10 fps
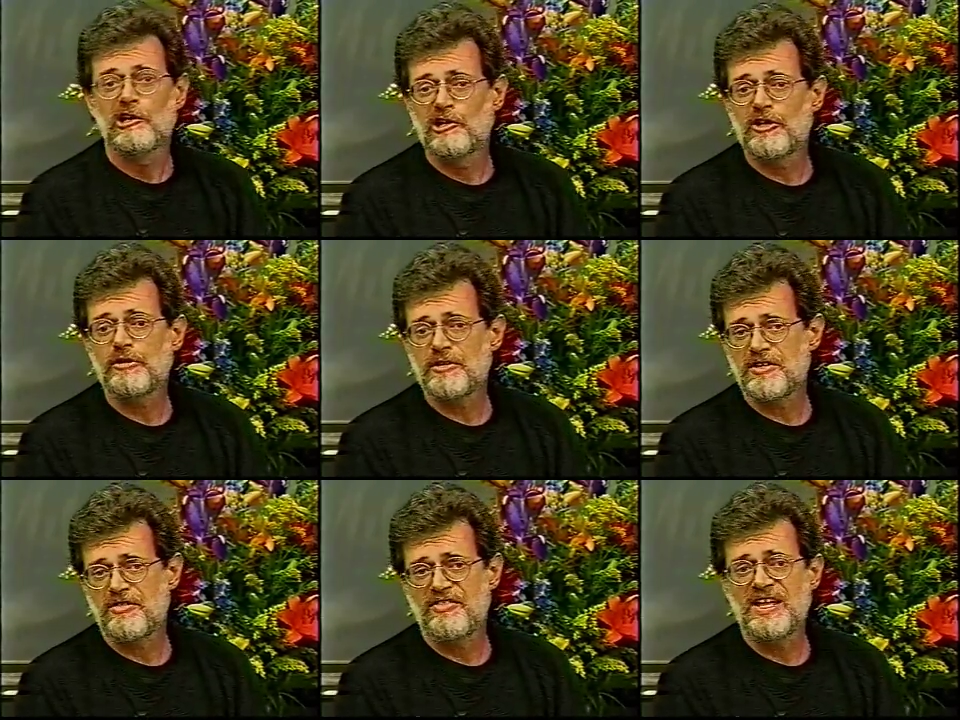learn
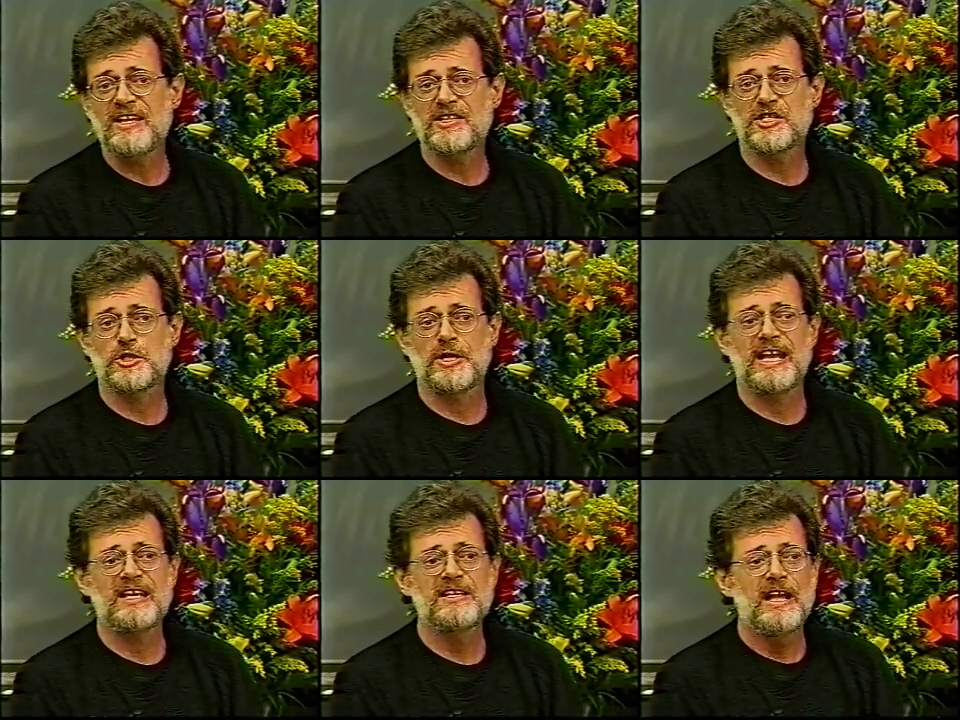to think
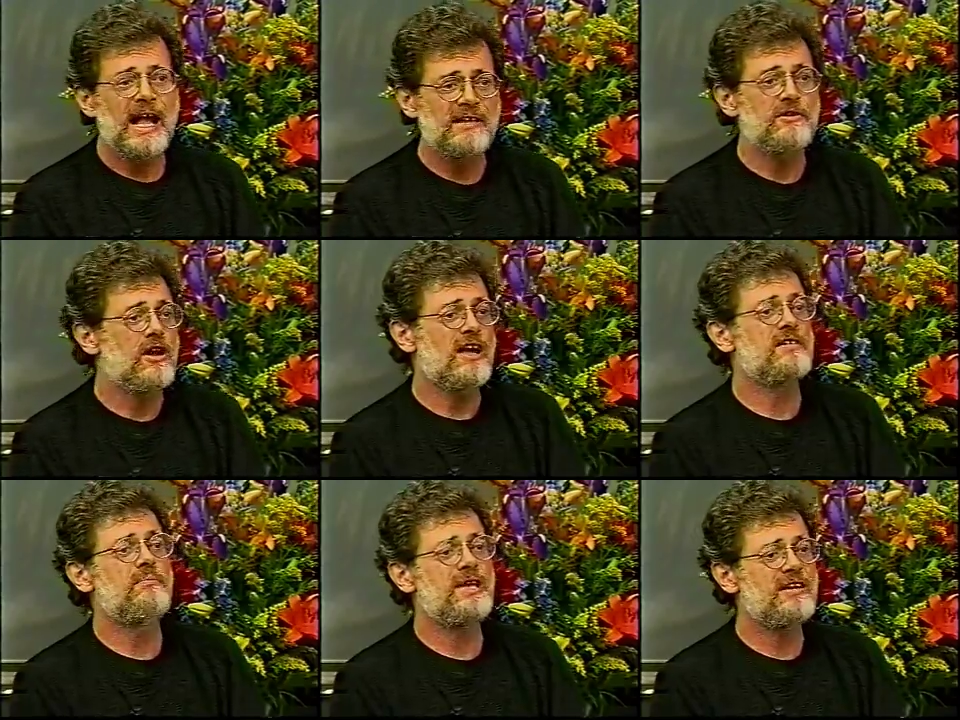straight, and
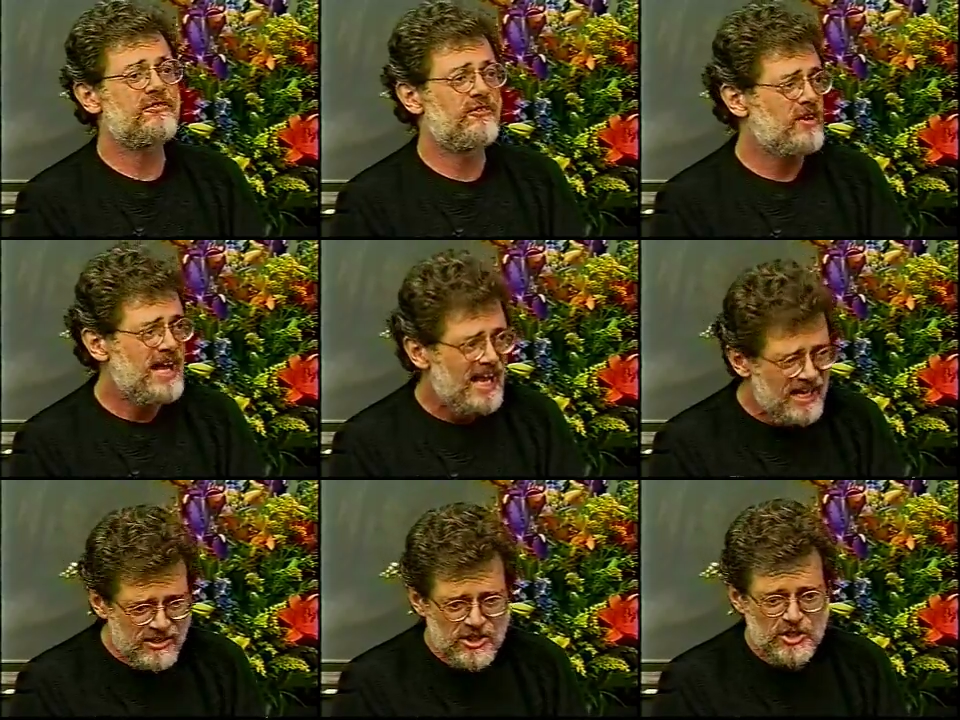not be
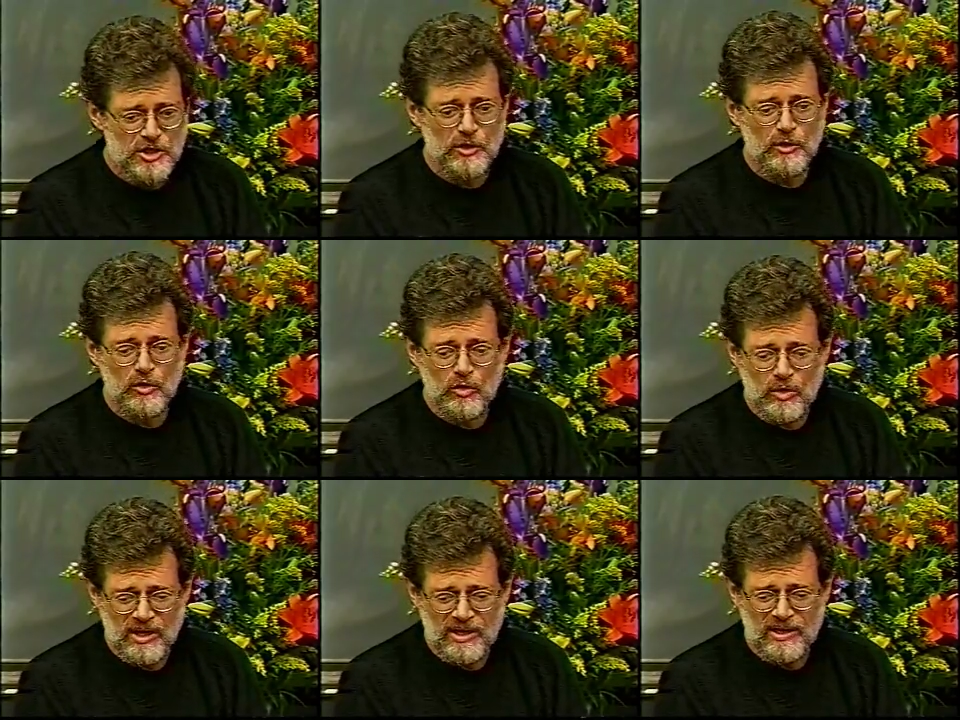afraid
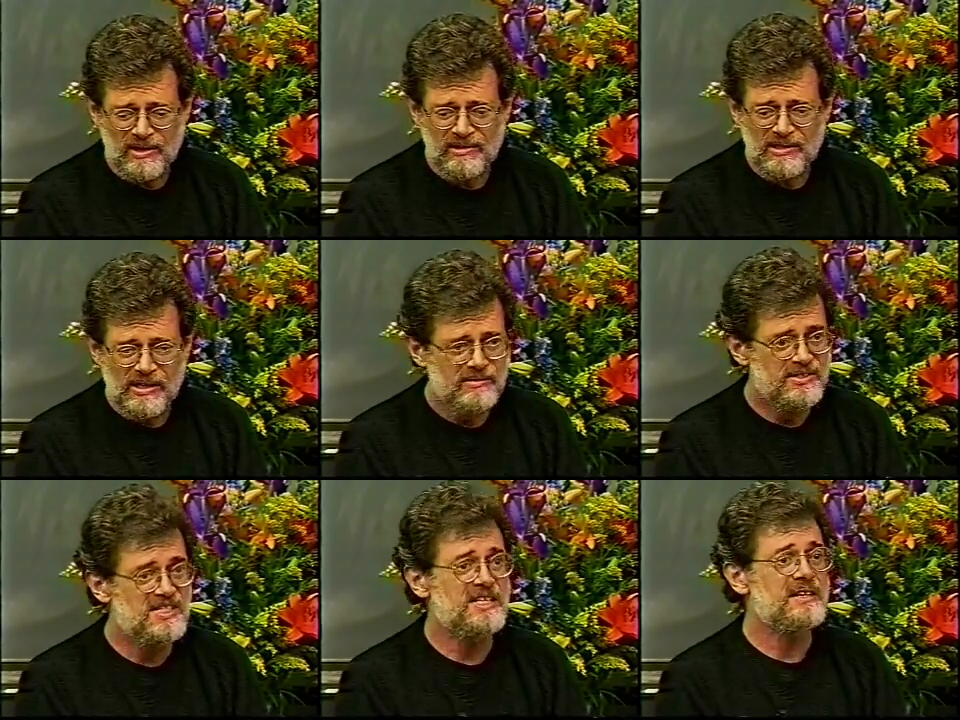to uh,
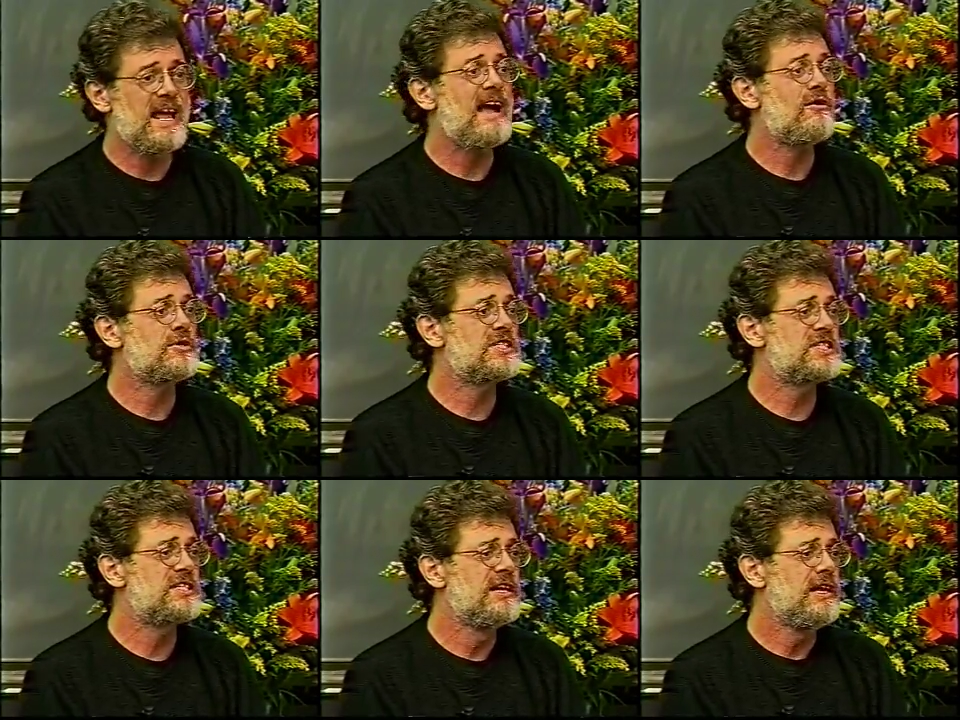
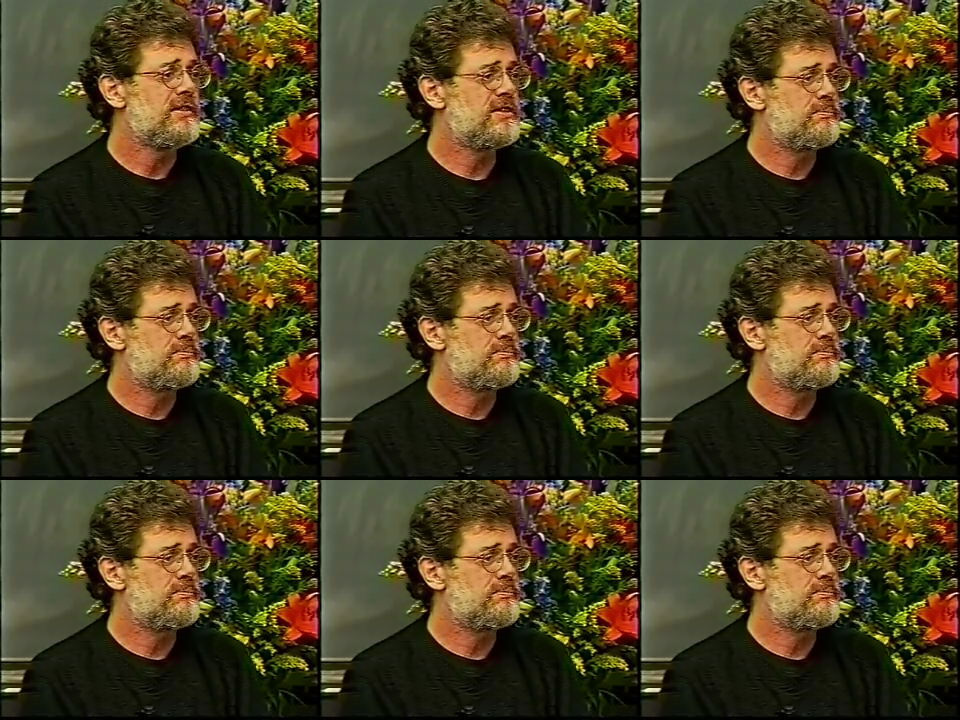denounce the